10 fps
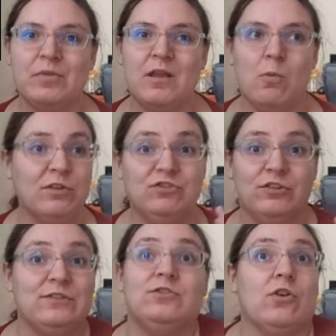was
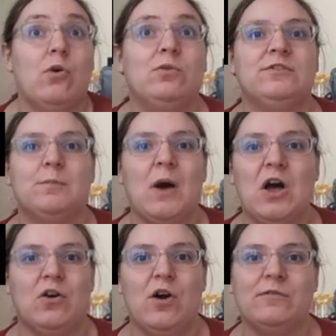just so
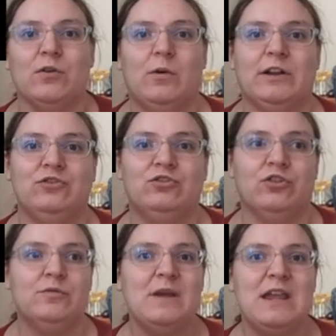spot on for what it
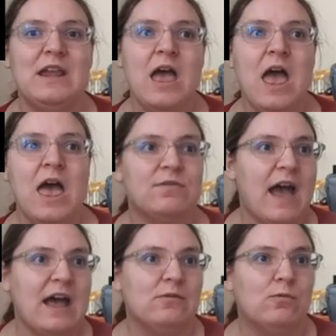should be
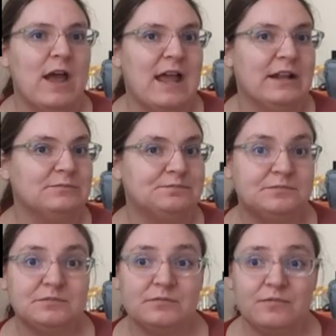that when
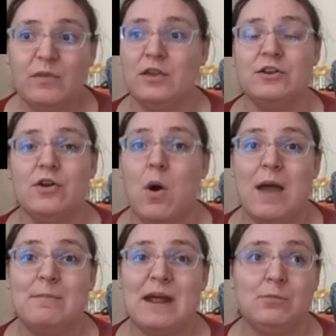you know,
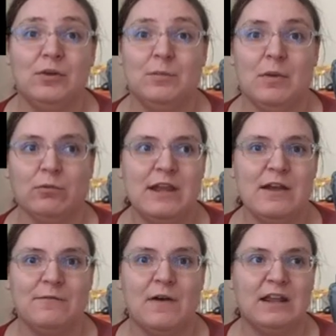I met up with
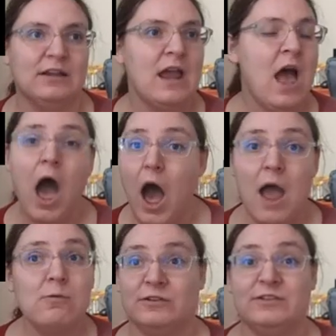Maria finally.
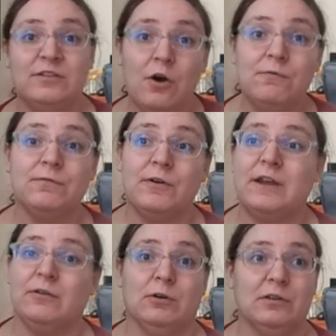I was so
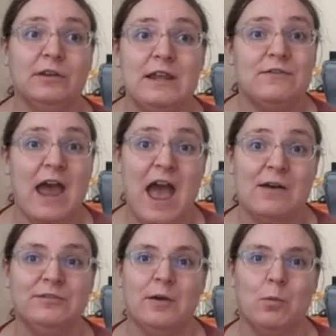freaking relieved to
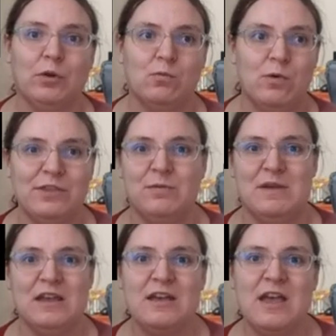have someone with
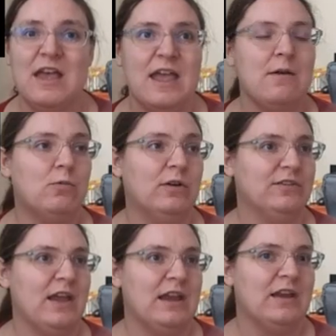me. It
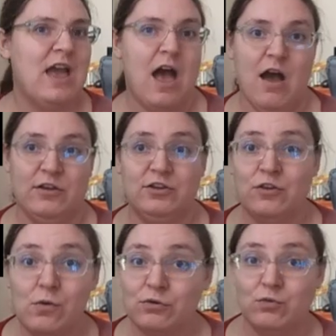was like a
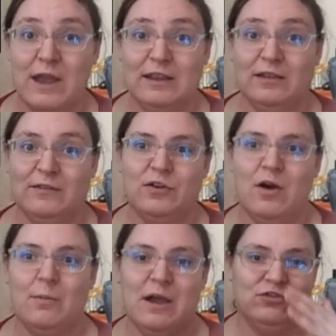huge weight lifted
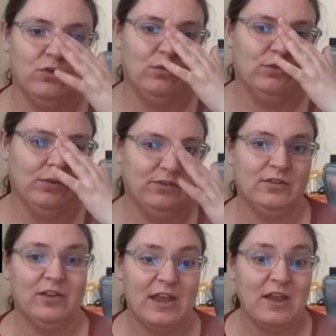on my shoulders
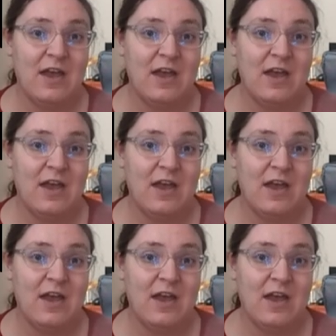to like